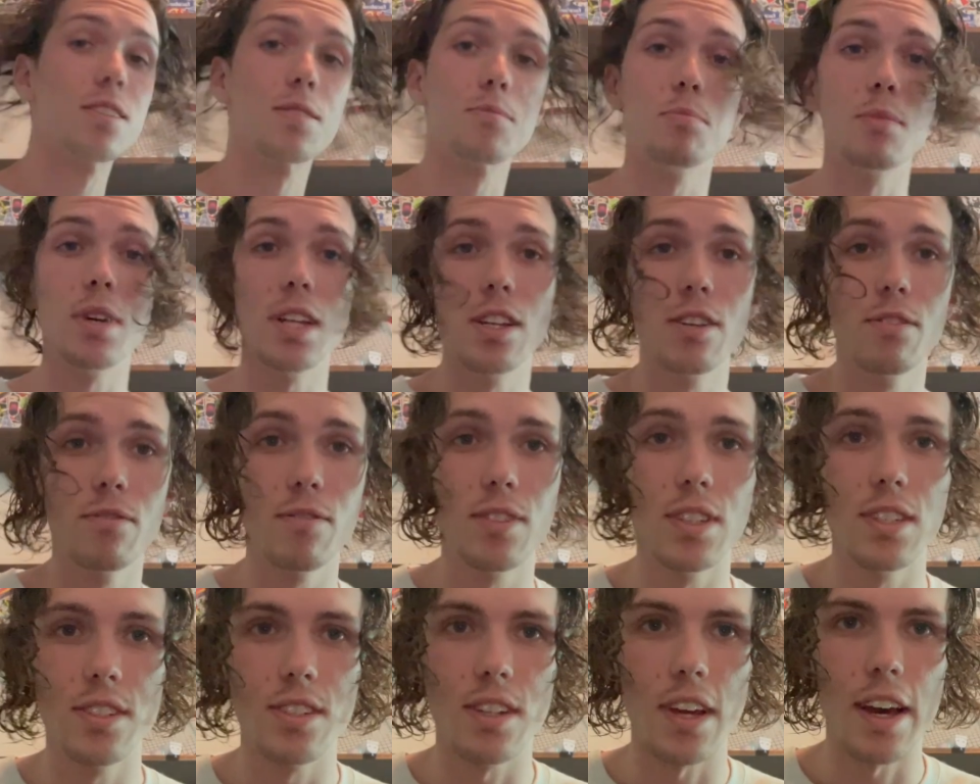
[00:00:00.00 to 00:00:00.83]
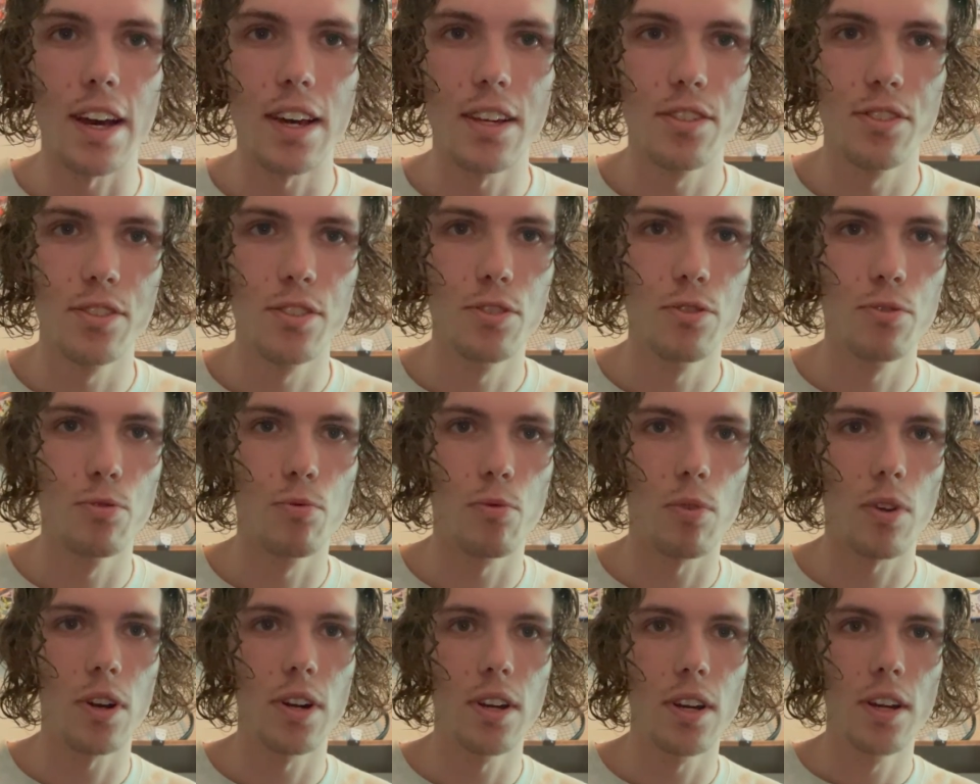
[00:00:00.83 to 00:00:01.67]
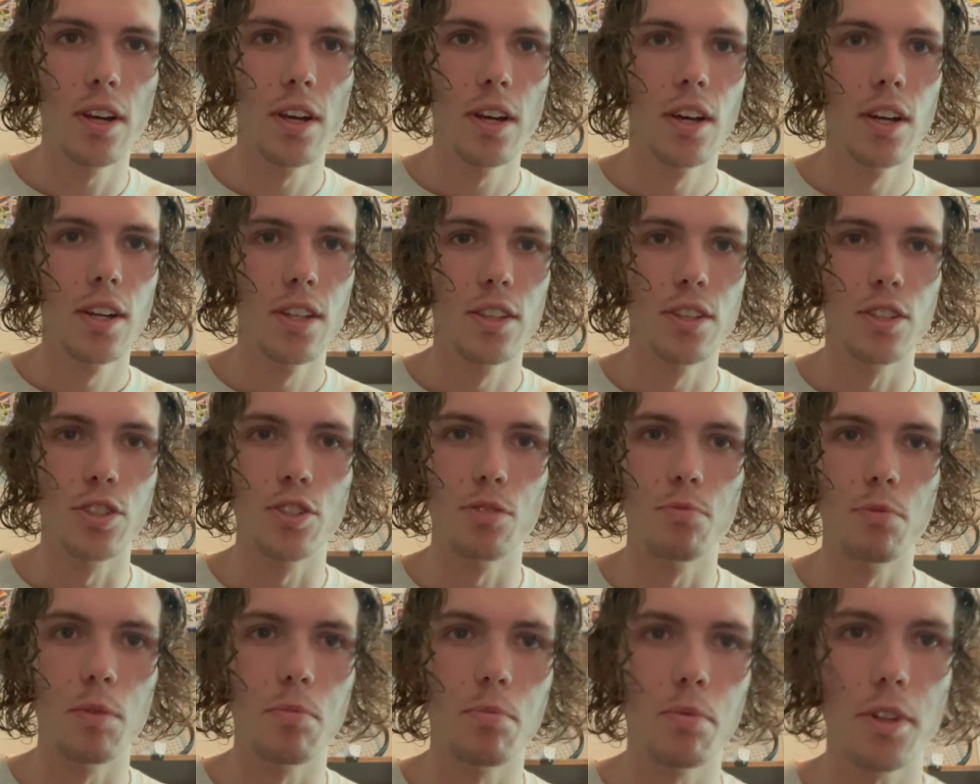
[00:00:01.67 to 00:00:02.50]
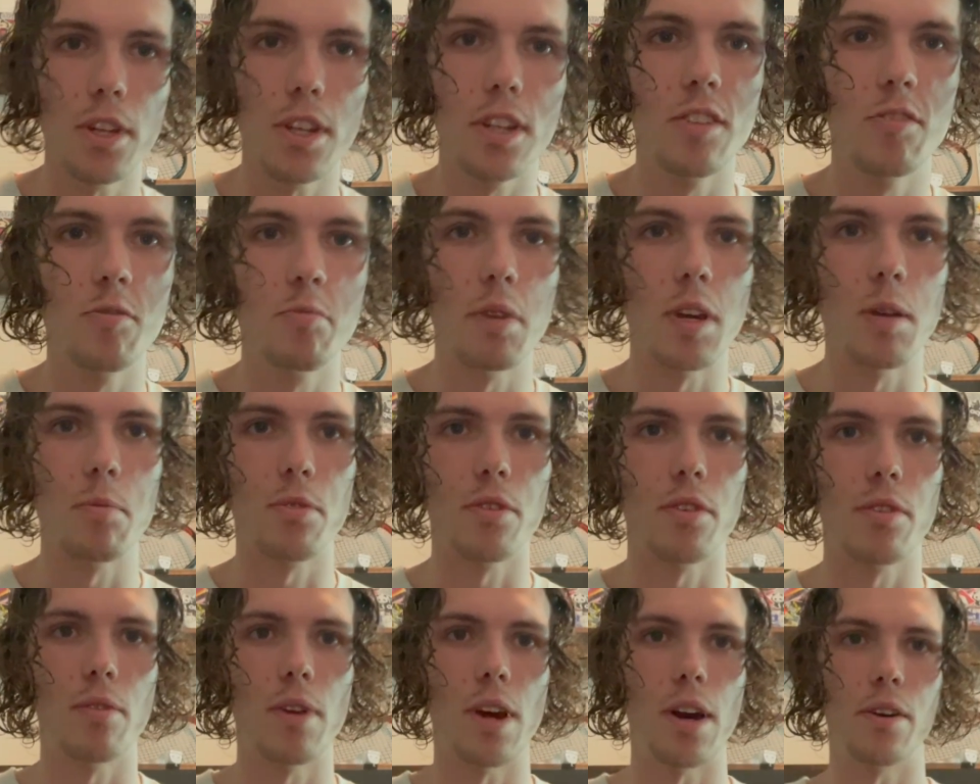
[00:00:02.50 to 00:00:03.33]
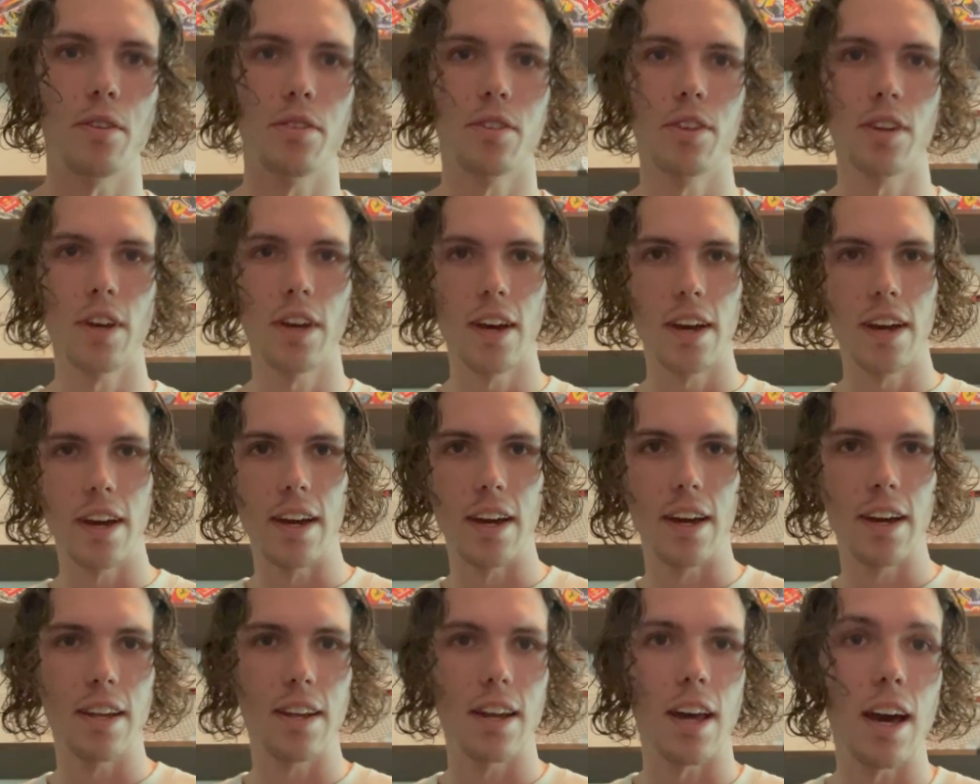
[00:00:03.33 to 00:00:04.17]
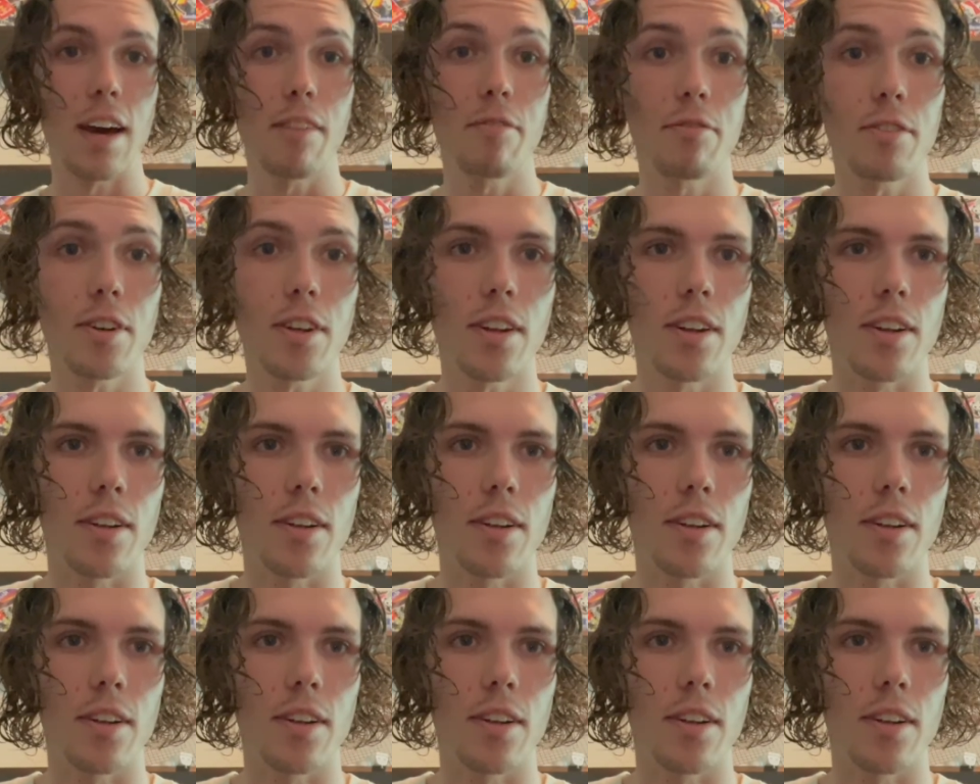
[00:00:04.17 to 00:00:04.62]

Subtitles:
many of these as you want. There should be plenty of paper around, and have fun.